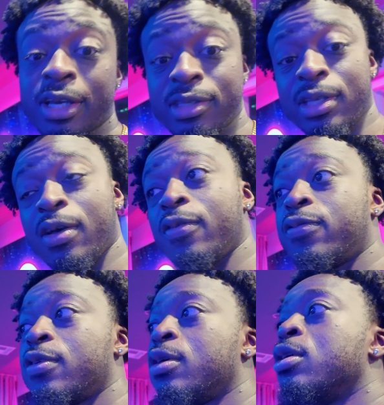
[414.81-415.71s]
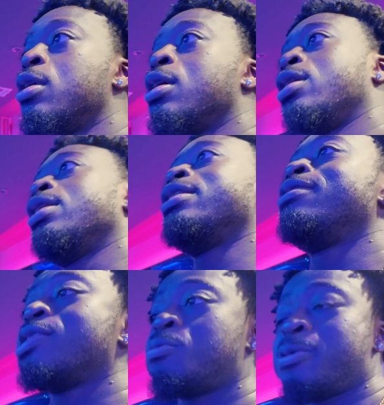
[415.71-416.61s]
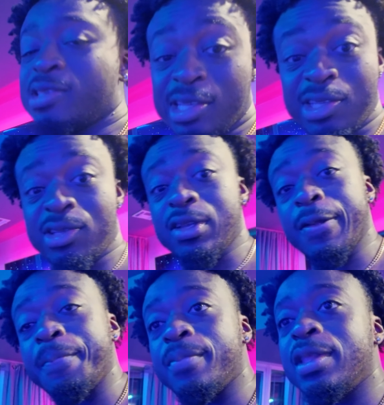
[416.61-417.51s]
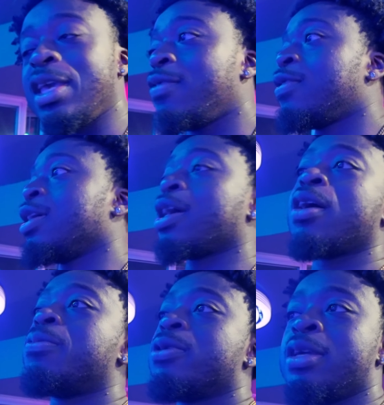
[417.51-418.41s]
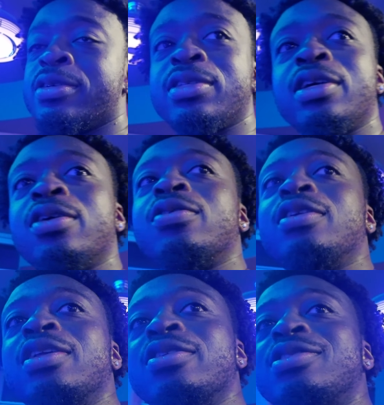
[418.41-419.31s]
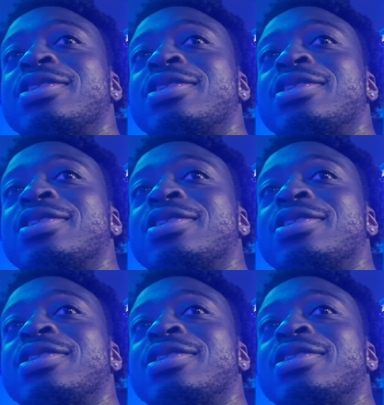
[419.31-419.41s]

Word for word: myself in this position even a couple years ago, you know.